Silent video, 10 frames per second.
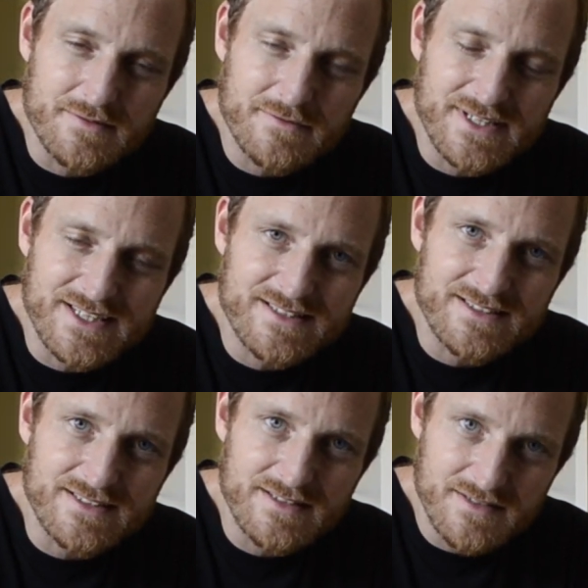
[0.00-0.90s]
In fact,
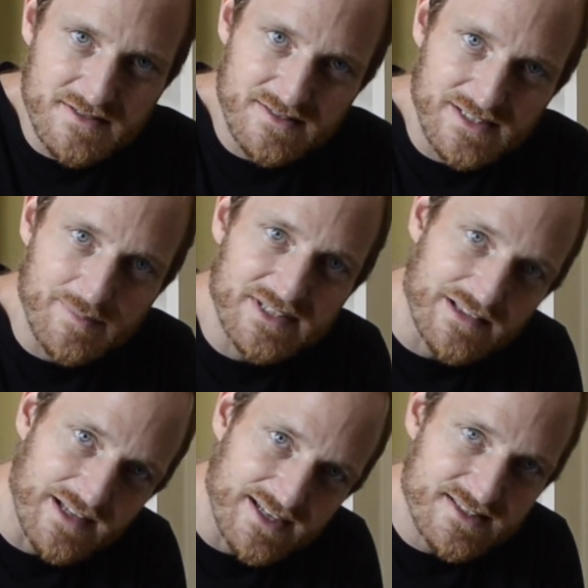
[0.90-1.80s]
this time and
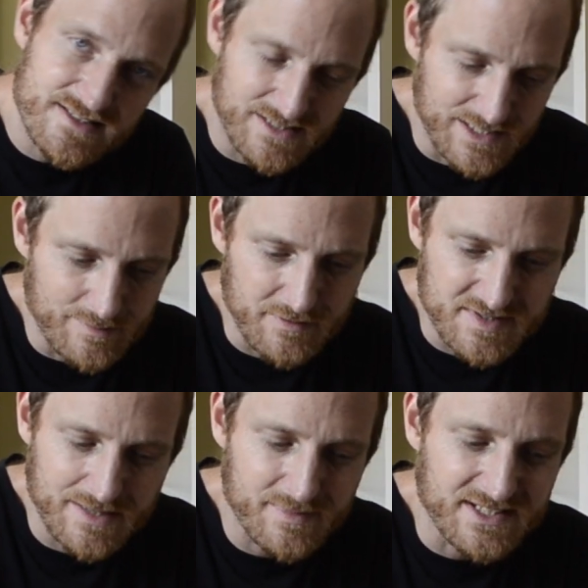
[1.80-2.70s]
last time I
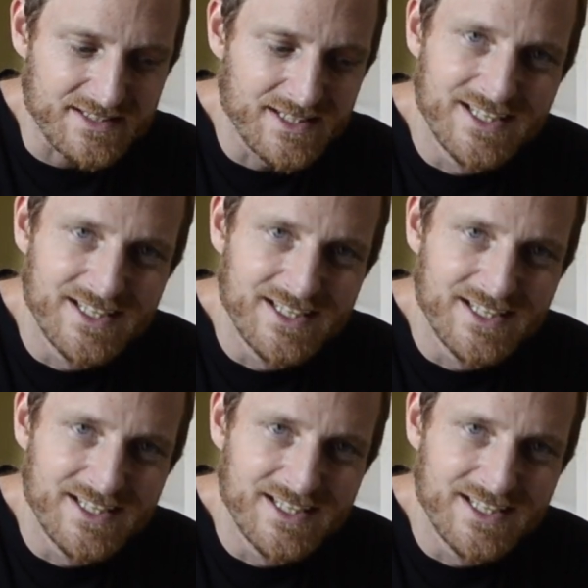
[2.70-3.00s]
was up here,